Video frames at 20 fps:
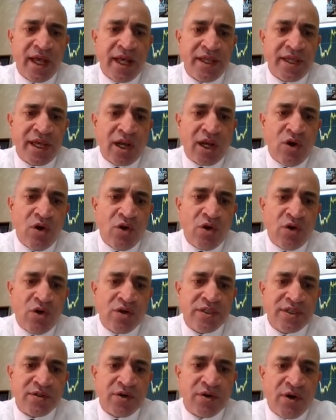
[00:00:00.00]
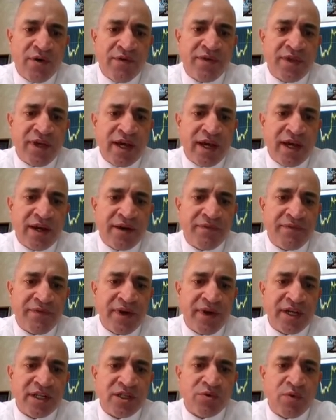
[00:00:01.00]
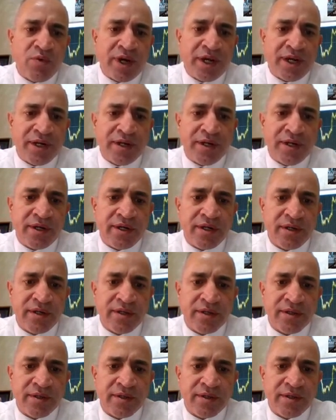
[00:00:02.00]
than the close of the first one.